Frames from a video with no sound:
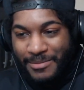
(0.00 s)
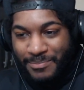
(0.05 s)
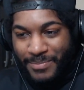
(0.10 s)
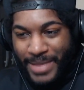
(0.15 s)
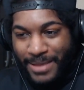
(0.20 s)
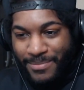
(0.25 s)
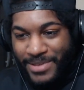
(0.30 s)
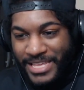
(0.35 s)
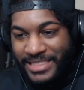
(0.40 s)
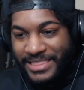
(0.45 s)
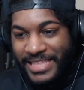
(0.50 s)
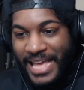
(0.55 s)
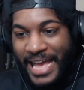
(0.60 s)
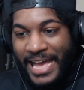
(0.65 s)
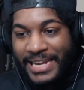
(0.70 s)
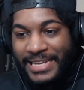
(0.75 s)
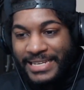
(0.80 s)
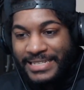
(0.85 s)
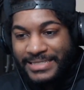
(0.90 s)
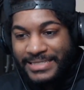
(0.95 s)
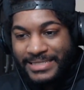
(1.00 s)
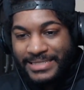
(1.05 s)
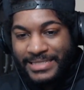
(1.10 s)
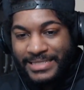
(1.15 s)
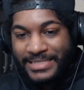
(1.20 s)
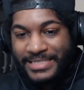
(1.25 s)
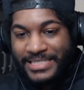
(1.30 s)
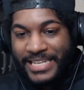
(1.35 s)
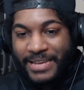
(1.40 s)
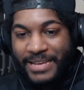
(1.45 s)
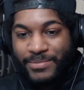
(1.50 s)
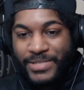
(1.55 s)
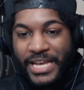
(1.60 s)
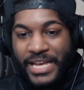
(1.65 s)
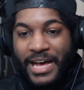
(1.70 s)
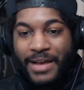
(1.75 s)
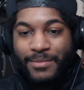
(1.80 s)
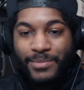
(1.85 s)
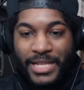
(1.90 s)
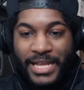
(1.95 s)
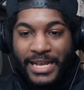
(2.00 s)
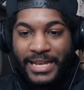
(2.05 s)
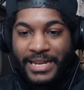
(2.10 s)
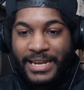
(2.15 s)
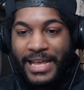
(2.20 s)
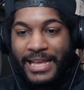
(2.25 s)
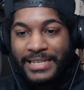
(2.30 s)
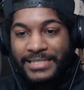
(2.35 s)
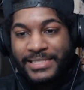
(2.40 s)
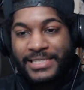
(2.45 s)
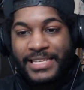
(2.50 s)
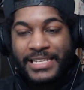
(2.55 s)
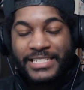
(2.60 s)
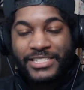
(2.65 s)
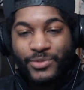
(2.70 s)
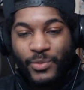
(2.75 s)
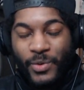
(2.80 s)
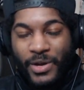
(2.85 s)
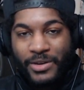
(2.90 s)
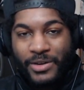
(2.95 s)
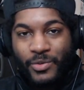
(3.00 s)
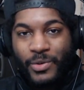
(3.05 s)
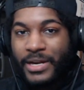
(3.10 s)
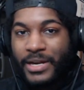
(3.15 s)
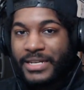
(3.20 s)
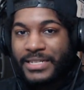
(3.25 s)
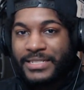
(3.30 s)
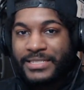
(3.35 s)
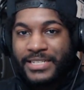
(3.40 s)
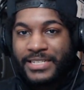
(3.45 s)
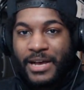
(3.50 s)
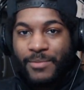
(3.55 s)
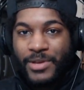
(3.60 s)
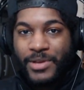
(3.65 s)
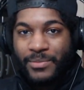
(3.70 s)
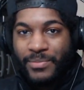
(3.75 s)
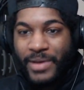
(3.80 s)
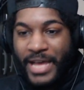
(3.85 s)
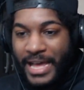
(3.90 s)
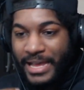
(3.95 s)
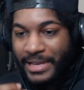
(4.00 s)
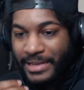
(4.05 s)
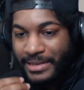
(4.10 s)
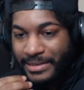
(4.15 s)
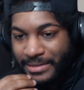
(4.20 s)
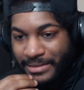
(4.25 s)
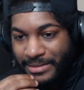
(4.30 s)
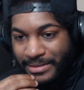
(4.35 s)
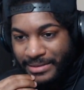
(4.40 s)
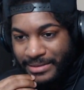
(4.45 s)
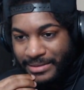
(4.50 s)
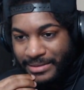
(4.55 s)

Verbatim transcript: Maybe that isn't the same timeline as this one where he's coming back.